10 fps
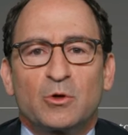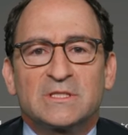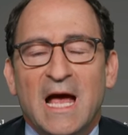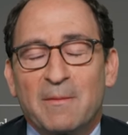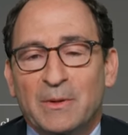
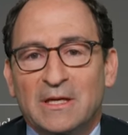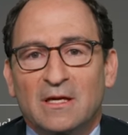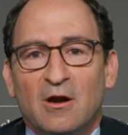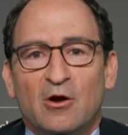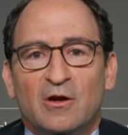what's
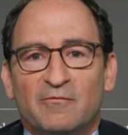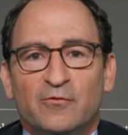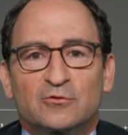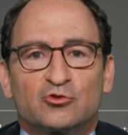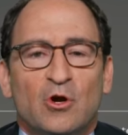happening in our
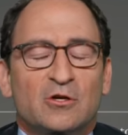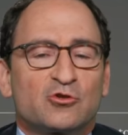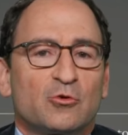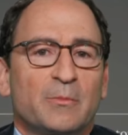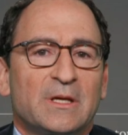
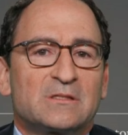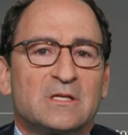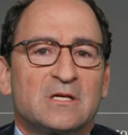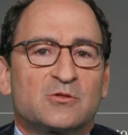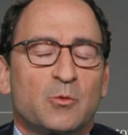infrastructure
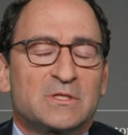business,